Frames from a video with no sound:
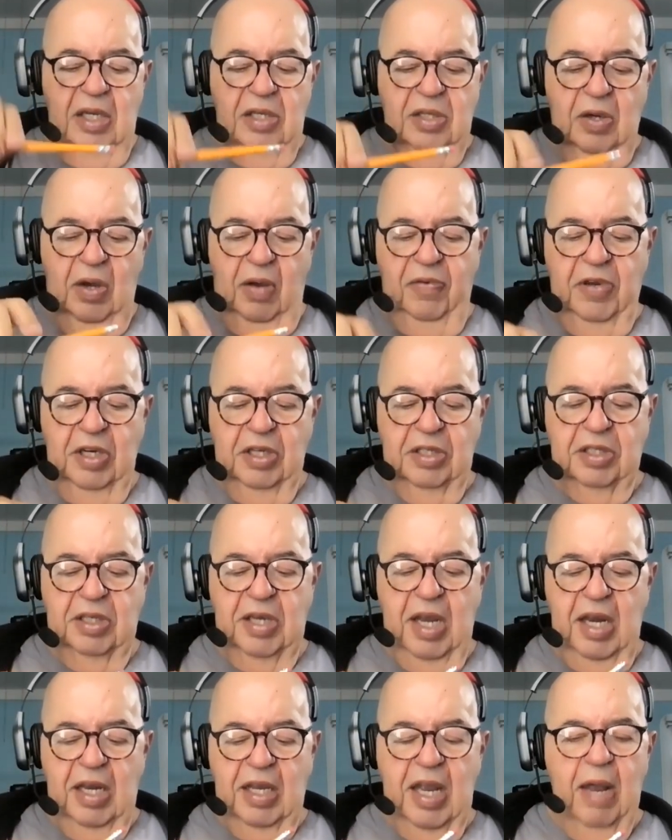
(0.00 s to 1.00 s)
So if you just
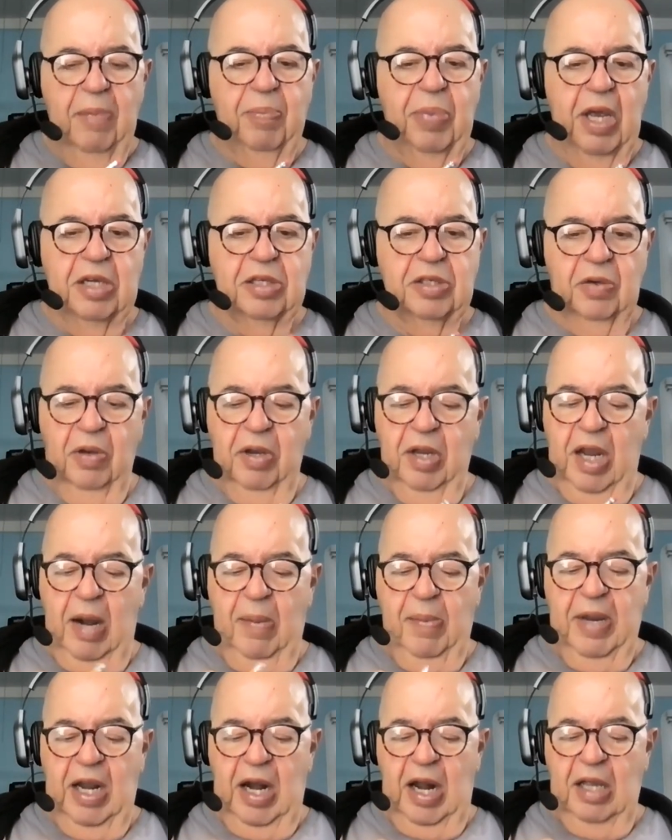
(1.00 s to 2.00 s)
take that pencil, and
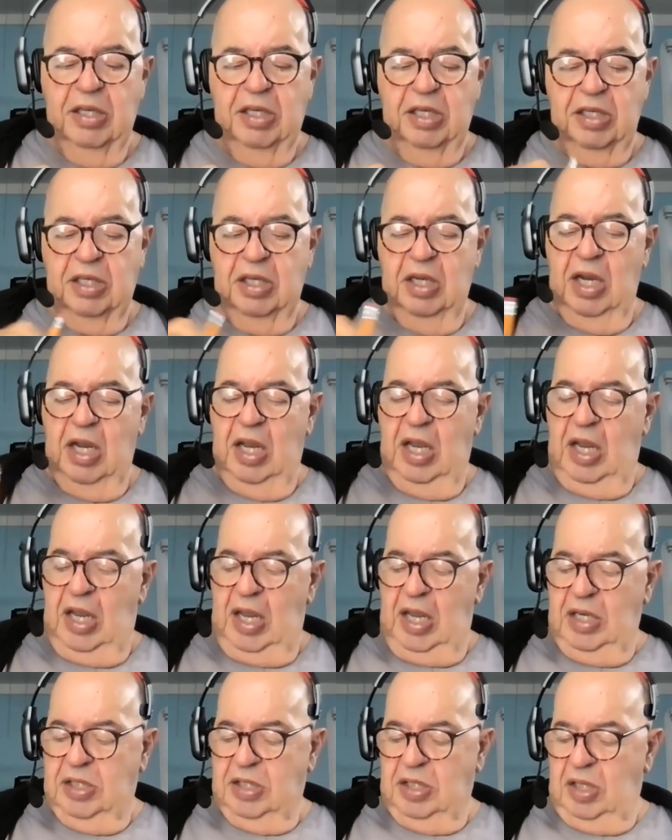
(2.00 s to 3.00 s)
I mean,
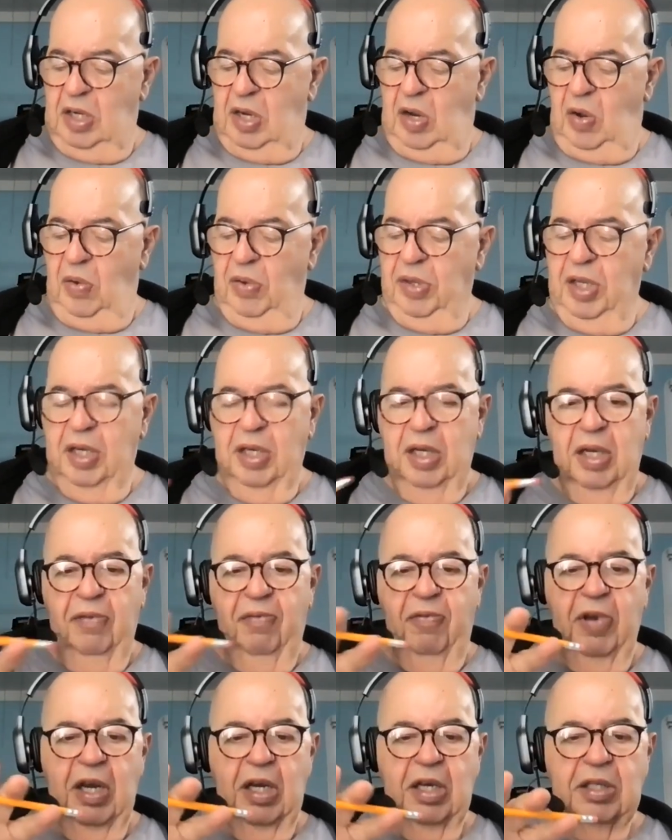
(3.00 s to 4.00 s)
it's hold it in your
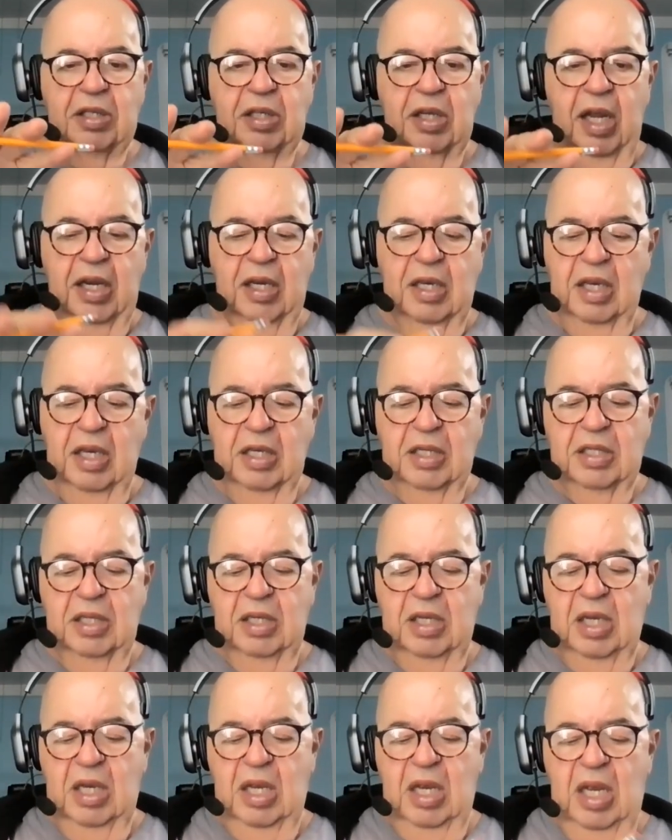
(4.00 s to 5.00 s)
fingers like this
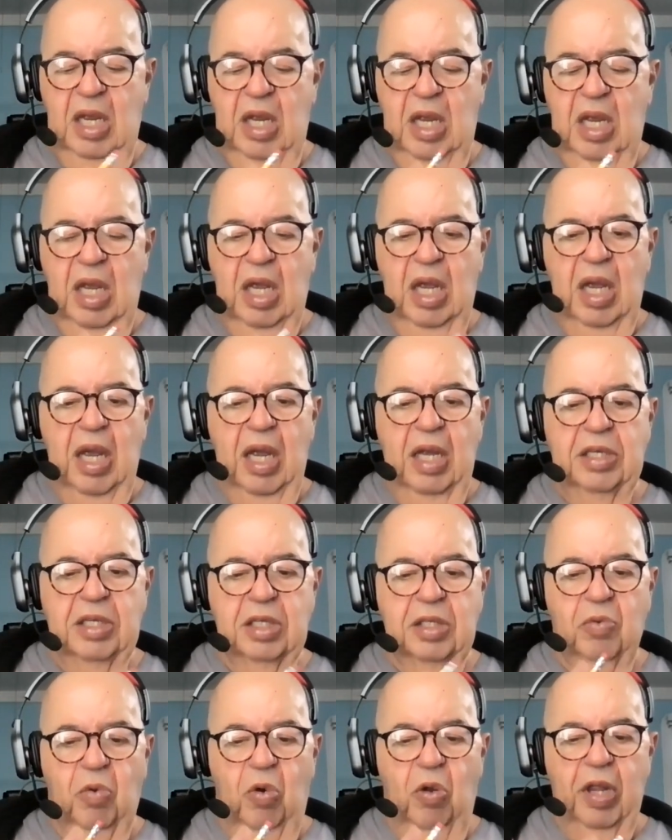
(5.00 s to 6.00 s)
and
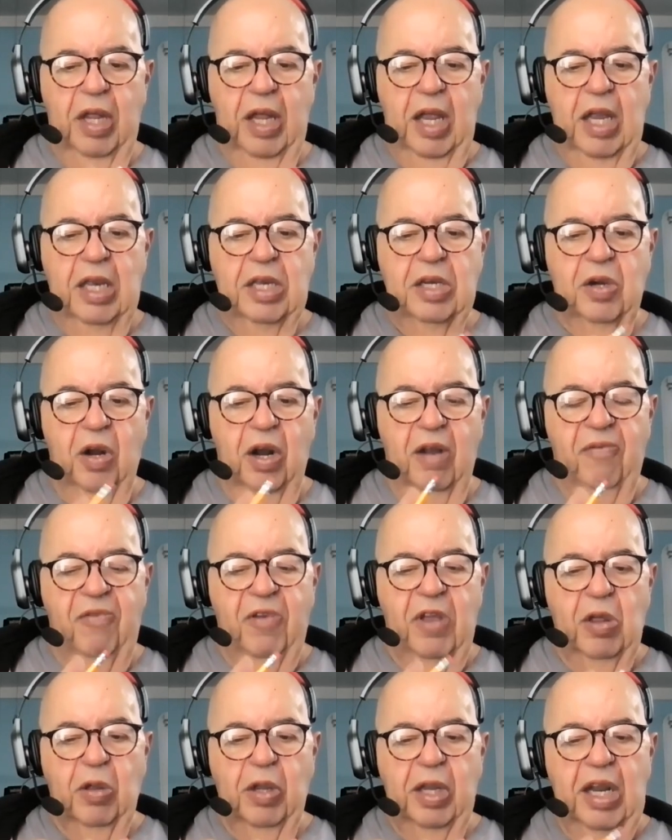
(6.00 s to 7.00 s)
just roll it. And you're going to
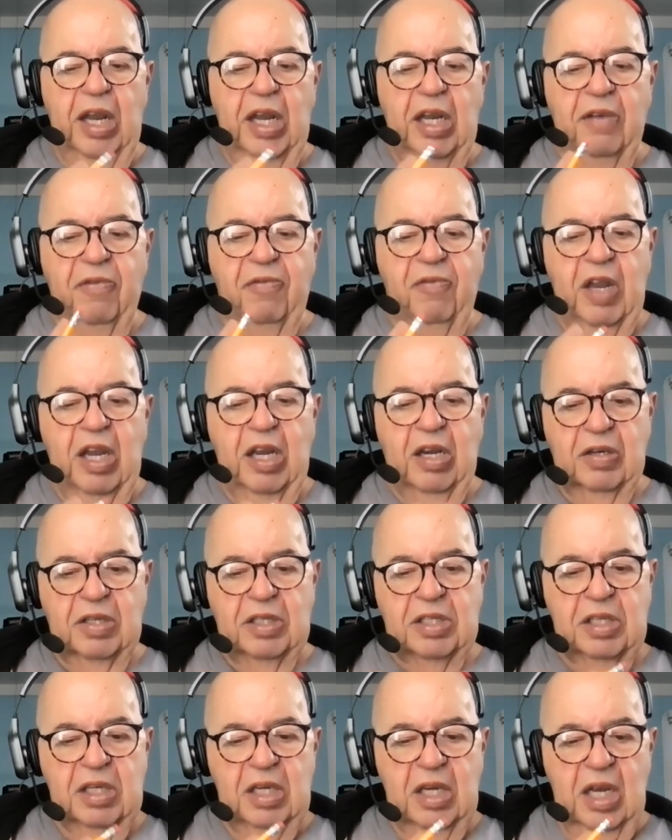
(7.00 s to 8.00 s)
feel it in your
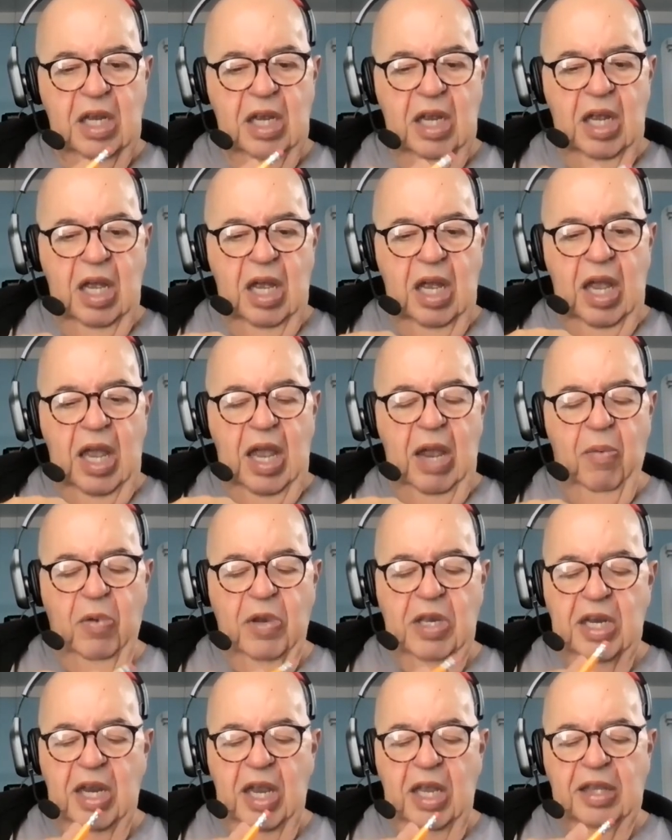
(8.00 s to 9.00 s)
fingers. And
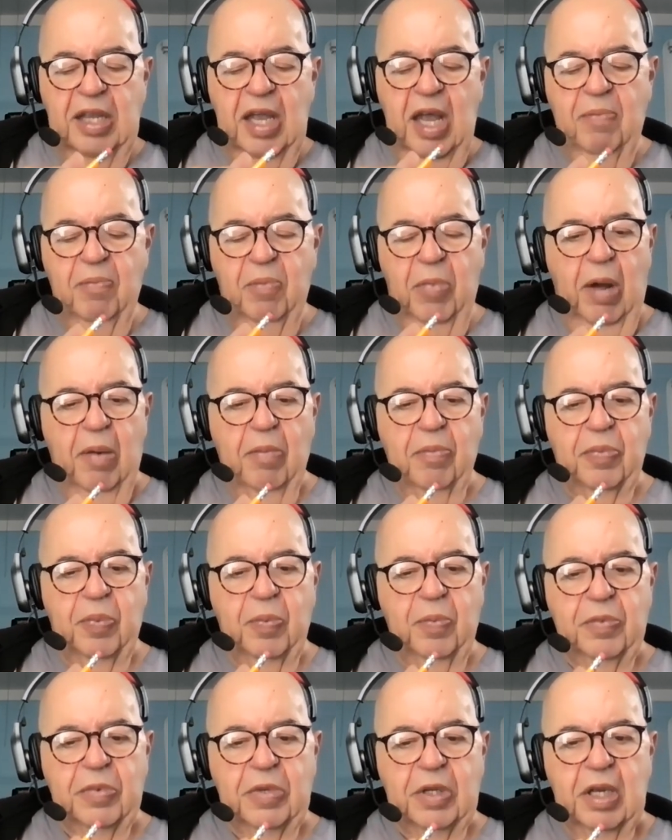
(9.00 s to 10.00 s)
when you hit that bump,
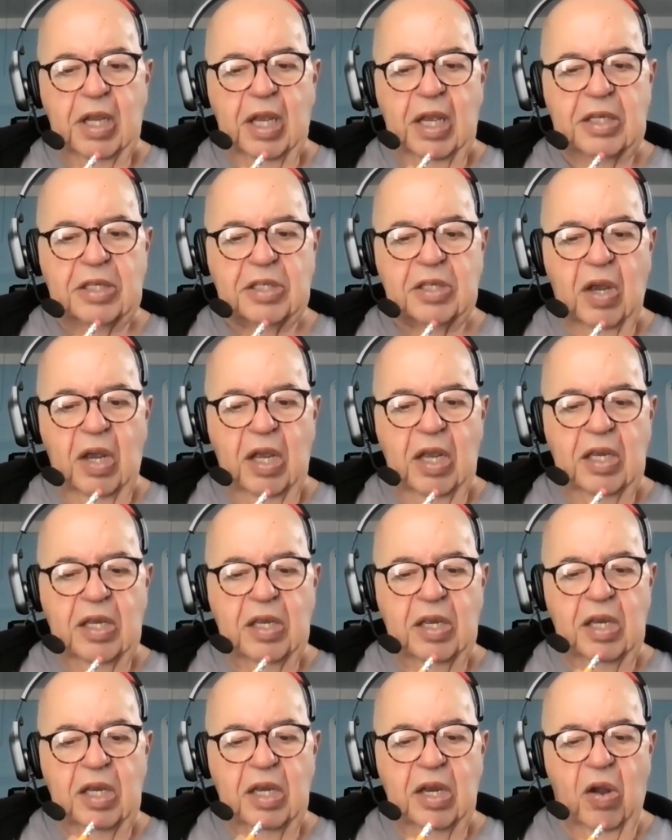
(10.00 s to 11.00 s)

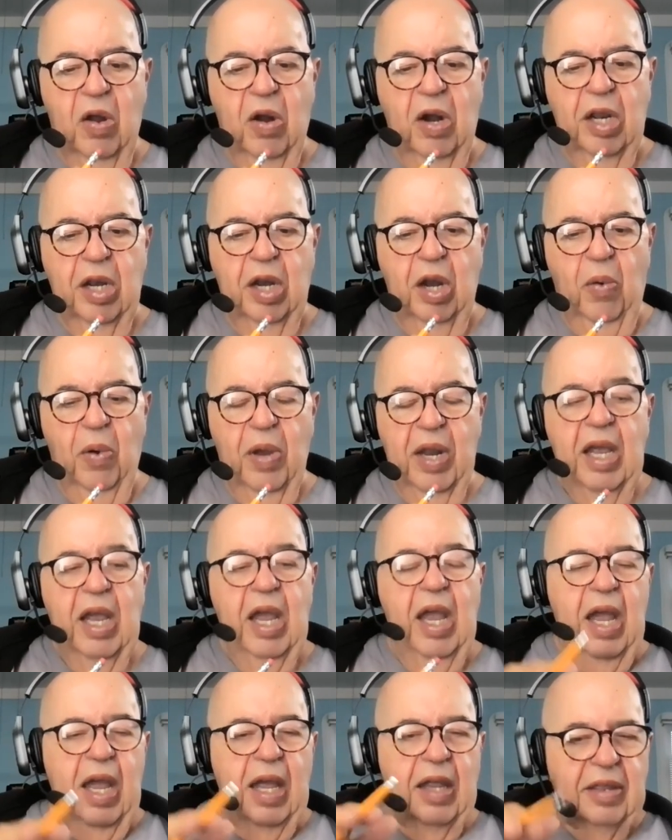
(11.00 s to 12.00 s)
you're going to know it.
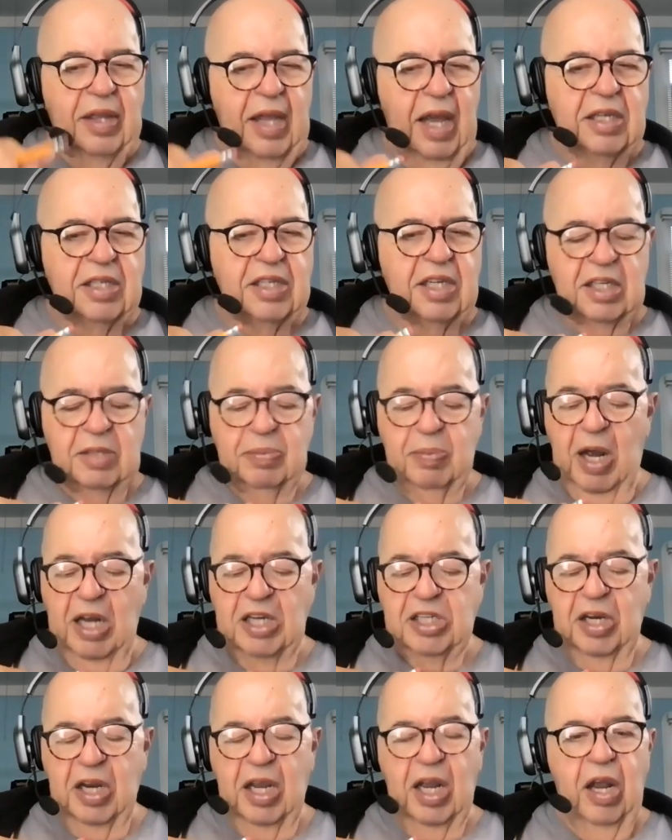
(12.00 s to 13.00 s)
And that's the
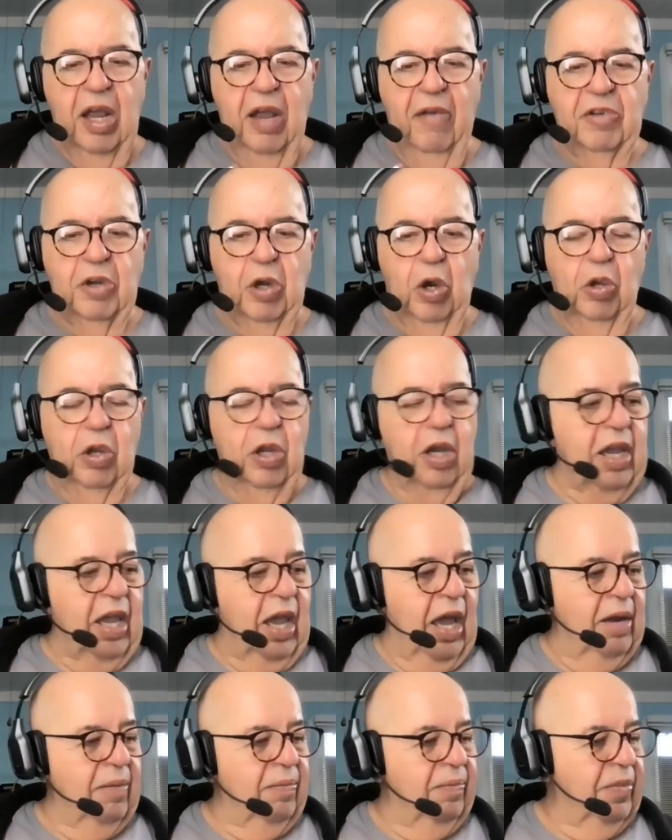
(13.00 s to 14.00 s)
spot you're going to have to go look
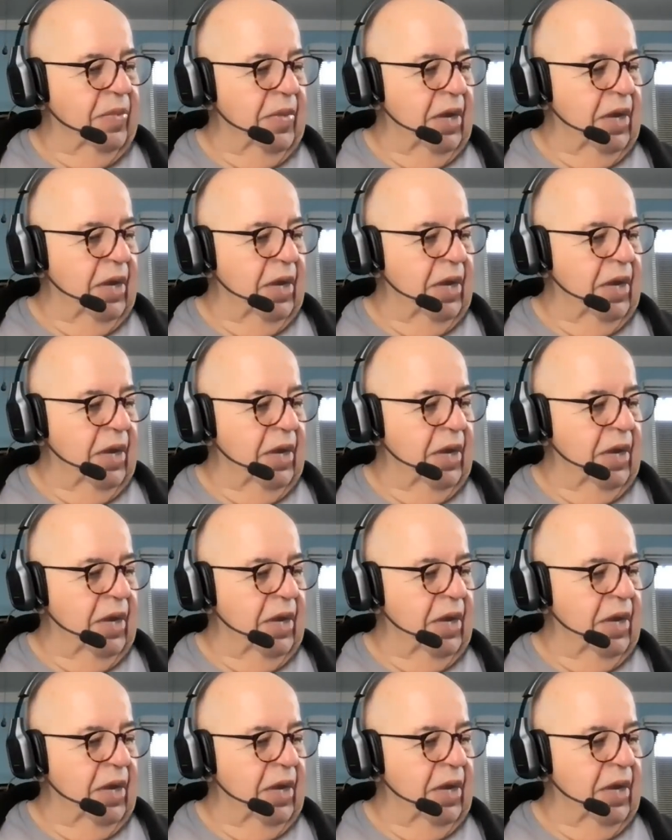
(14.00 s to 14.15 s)
at.